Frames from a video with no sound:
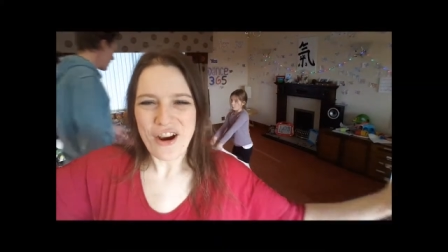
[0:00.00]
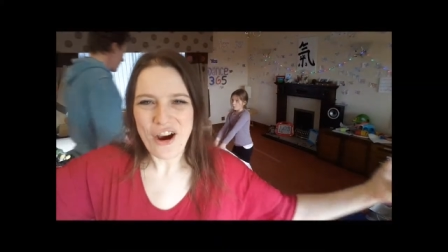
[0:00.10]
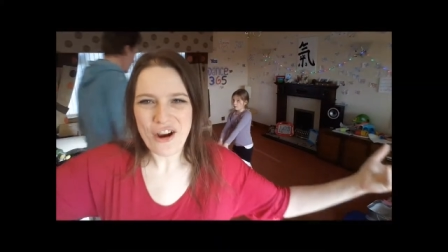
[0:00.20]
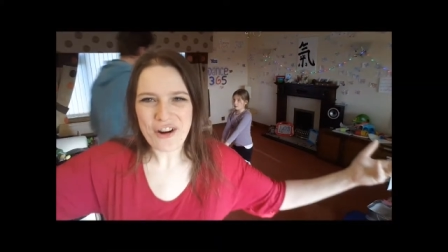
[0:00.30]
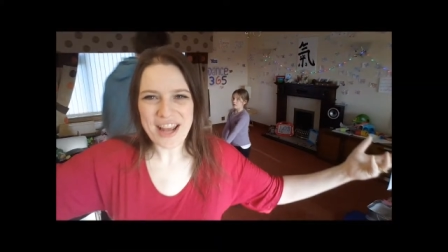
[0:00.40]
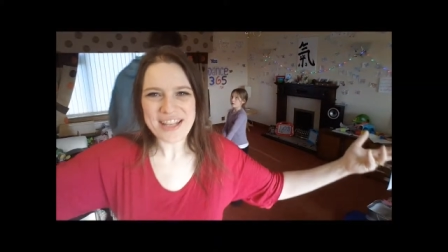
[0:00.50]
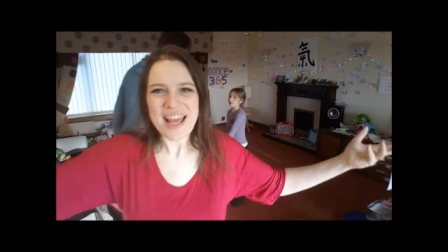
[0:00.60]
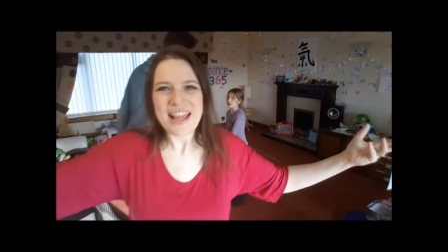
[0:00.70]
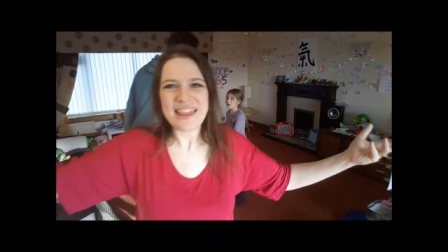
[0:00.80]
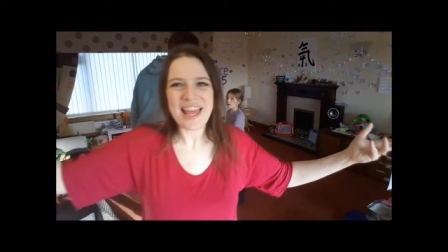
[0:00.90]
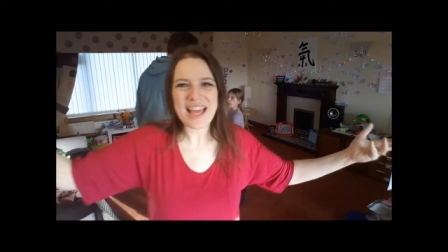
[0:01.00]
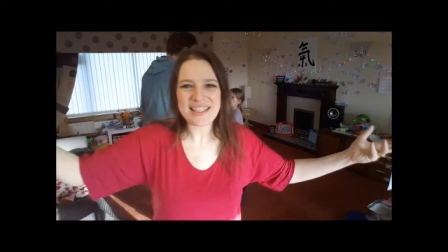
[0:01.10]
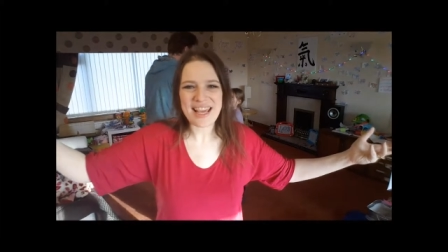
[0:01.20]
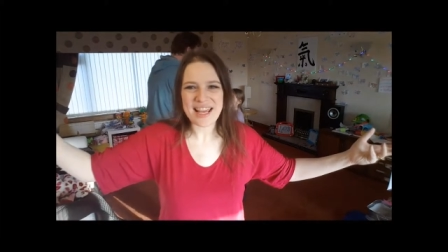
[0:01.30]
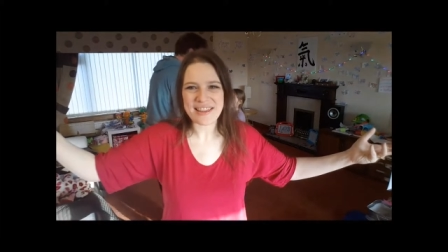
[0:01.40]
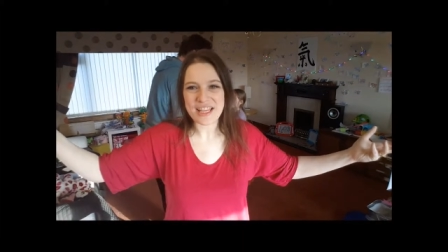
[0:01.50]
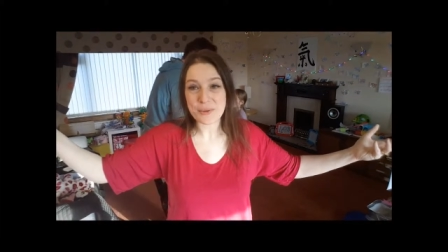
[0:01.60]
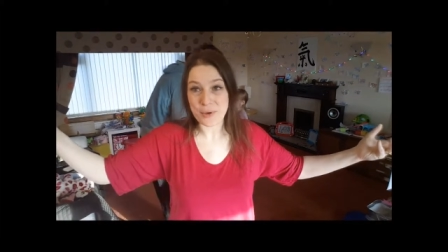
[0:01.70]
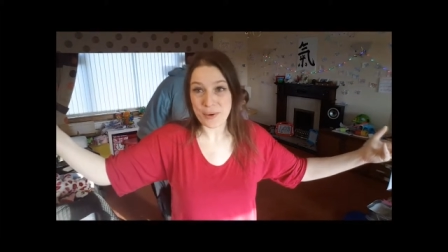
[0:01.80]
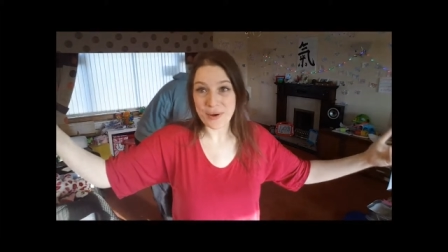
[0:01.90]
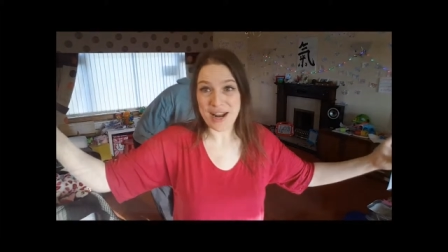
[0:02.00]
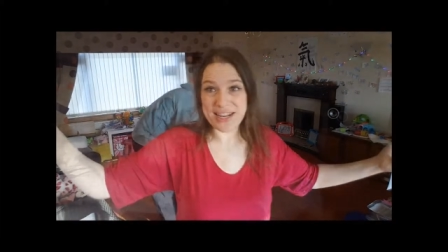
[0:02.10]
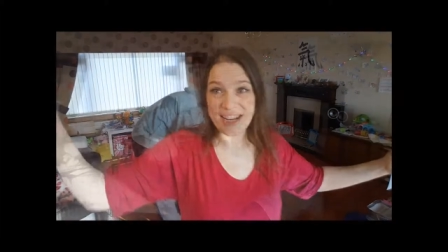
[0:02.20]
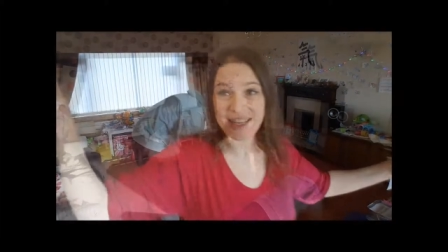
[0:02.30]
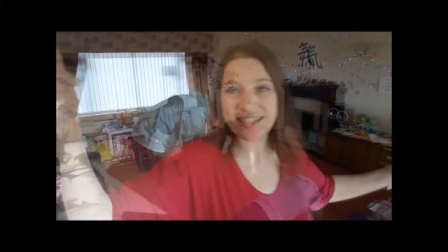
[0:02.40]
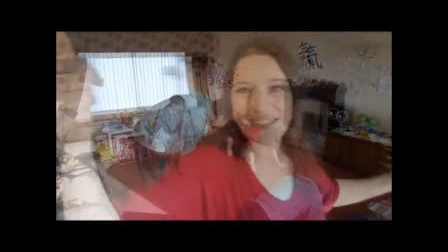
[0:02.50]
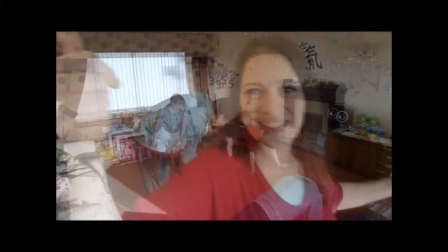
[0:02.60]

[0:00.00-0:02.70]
All right, let's hit this one. Are you ready? Find